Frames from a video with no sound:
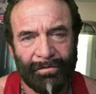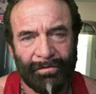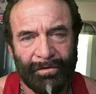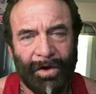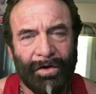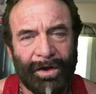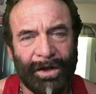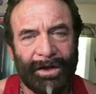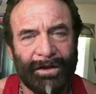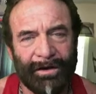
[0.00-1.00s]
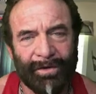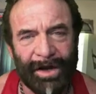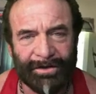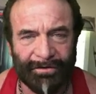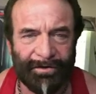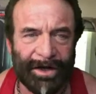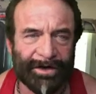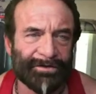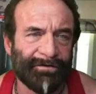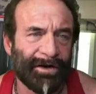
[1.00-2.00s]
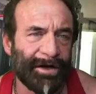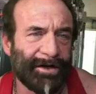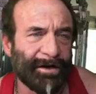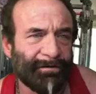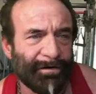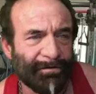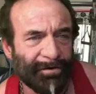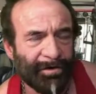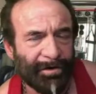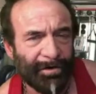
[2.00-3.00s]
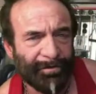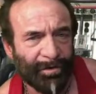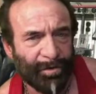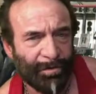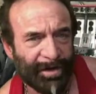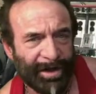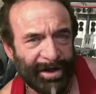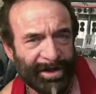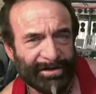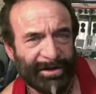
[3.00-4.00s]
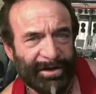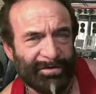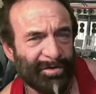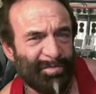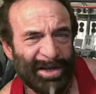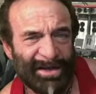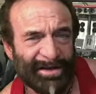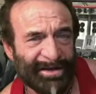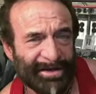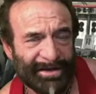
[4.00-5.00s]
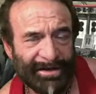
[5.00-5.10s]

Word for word: Oh yeah, yeah. The arousal is very different for for a woman that has unrepentant,